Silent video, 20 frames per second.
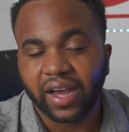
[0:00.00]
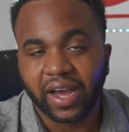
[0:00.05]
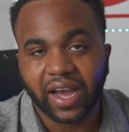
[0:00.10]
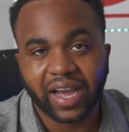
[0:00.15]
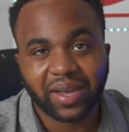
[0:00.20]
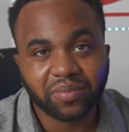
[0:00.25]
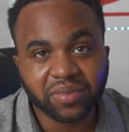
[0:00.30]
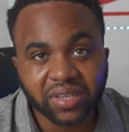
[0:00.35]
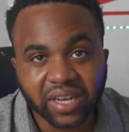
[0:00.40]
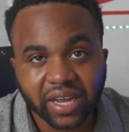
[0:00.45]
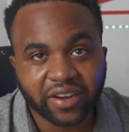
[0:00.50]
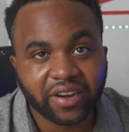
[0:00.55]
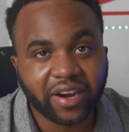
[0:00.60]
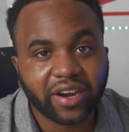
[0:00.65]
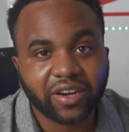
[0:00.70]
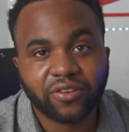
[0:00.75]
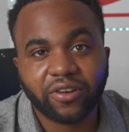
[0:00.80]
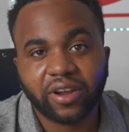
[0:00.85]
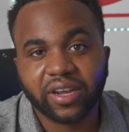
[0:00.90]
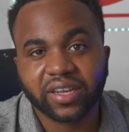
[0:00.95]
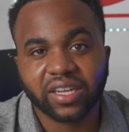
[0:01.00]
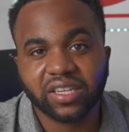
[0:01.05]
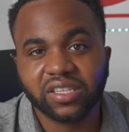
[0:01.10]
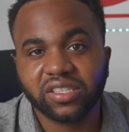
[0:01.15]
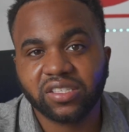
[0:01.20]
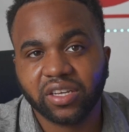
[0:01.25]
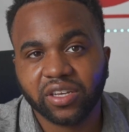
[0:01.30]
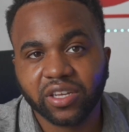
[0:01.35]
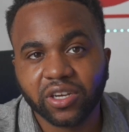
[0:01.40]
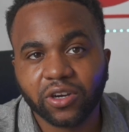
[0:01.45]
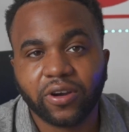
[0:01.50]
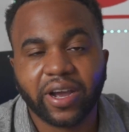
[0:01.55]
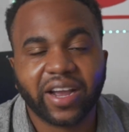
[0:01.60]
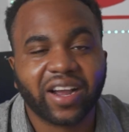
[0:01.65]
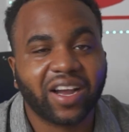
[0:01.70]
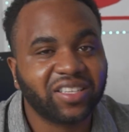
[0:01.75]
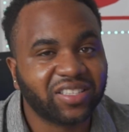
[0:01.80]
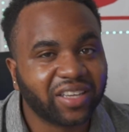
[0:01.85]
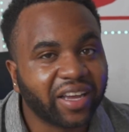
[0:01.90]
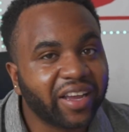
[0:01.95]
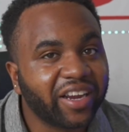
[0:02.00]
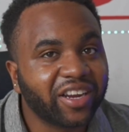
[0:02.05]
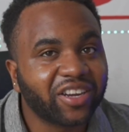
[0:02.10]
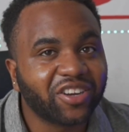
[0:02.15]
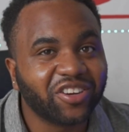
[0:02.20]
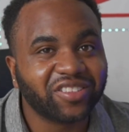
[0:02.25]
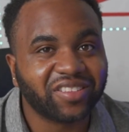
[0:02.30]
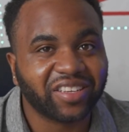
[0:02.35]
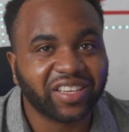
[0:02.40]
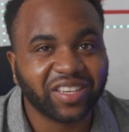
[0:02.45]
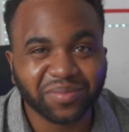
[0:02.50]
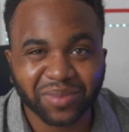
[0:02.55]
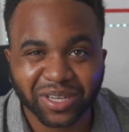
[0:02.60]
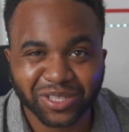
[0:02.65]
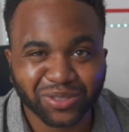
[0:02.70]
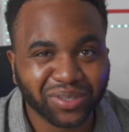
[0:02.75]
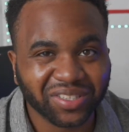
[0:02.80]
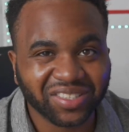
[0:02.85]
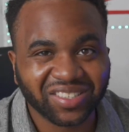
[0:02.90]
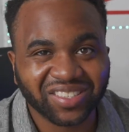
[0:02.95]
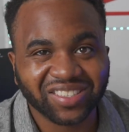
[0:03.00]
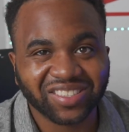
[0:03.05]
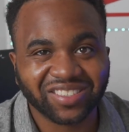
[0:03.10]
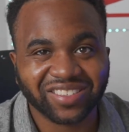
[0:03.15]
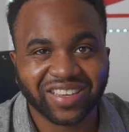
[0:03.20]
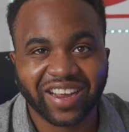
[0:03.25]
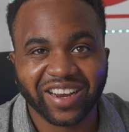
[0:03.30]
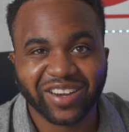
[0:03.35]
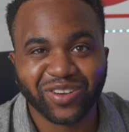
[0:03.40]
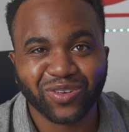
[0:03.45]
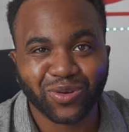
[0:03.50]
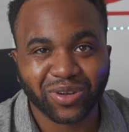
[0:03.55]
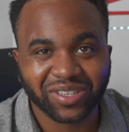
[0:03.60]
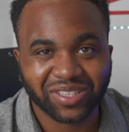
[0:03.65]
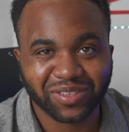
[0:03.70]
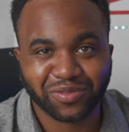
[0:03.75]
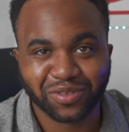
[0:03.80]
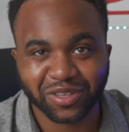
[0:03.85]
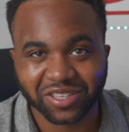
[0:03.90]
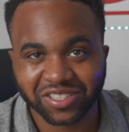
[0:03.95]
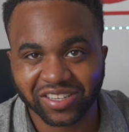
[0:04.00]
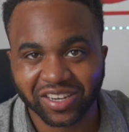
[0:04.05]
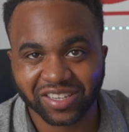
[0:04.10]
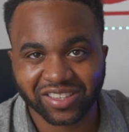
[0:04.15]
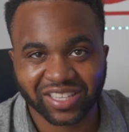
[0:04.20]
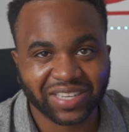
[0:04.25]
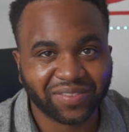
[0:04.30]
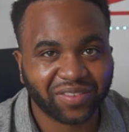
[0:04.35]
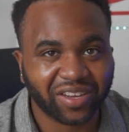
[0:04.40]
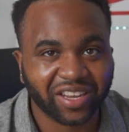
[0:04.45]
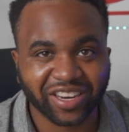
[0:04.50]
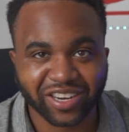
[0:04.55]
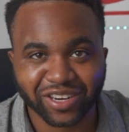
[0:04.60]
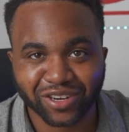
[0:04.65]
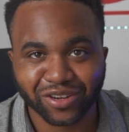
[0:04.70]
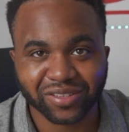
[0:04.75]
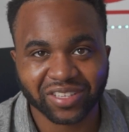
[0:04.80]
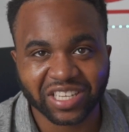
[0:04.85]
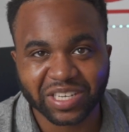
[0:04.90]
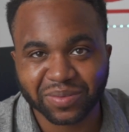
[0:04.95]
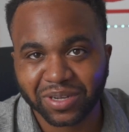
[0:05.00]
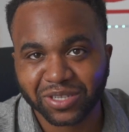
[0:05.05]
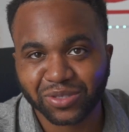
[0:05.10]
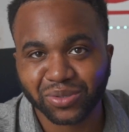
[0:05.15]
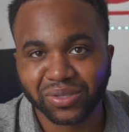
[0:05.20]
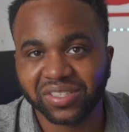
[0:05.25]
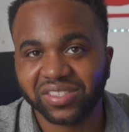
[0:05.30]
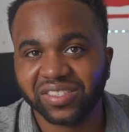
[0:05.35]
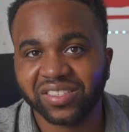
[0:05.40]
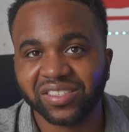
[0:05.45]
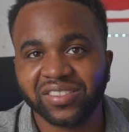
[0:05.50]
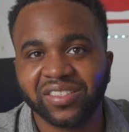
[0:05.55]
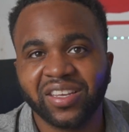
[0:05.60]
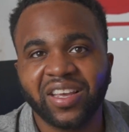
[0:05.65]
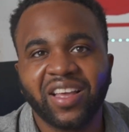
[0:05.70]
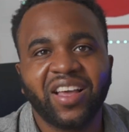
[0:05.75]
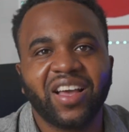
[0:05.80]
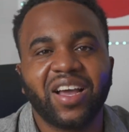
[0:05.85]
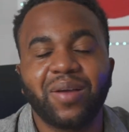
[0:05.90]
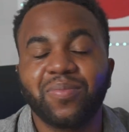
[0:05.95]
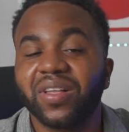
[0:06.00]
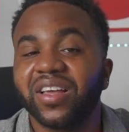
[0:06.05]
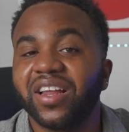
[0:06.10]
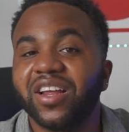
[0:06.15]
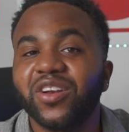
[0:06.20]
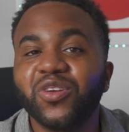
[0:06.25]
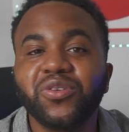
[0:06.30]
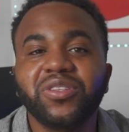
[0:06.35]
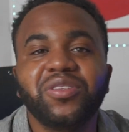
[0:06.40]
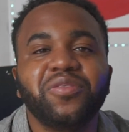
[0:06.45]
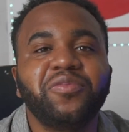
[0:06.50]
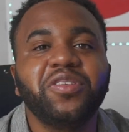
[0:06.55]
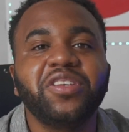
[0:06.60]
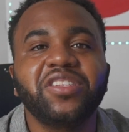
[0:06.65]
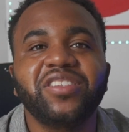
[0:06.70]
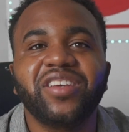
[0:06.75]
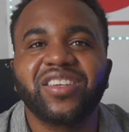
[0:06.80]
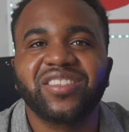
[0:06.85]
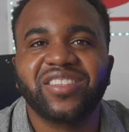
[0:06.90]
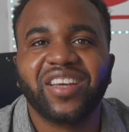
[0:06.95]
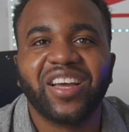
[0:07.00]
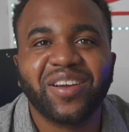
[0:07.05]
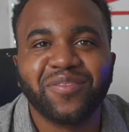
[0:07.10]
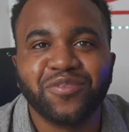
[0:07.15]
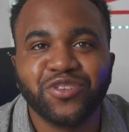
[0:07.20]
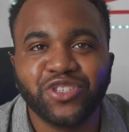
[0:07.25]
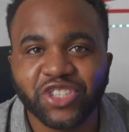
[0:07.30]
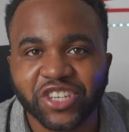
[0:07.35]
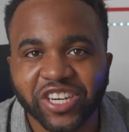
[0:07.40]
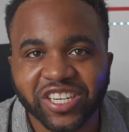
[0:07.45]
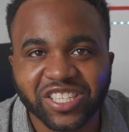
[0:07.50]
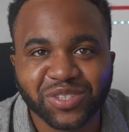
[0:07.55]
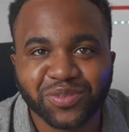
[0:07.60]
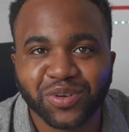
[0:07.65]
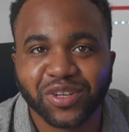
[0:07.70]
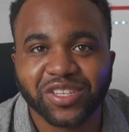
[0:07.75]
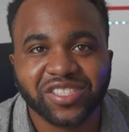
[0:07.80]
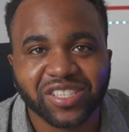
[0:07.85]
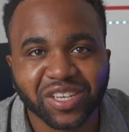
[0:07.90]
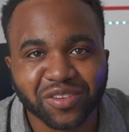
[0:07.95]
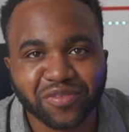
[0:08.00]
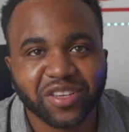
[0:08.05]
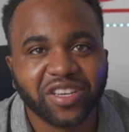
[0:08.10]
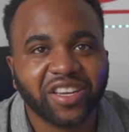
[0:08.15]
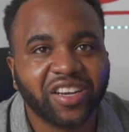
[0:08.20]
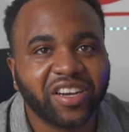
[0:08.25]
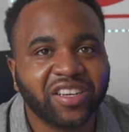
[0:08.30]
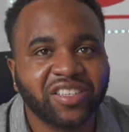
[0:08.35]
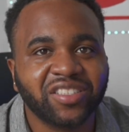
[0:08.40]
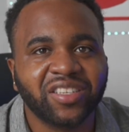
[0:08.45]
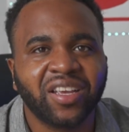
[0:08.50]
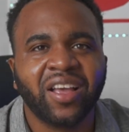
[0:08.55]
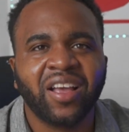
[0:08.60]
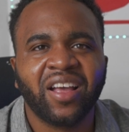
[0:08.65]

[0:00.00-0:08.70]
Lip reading: I'm glad right now I can say, oh, I got a haircut in my 20s. I know what it feels like to have a haircut in my 20s. I'm glad I know what it feels like to have dreads for 7 years.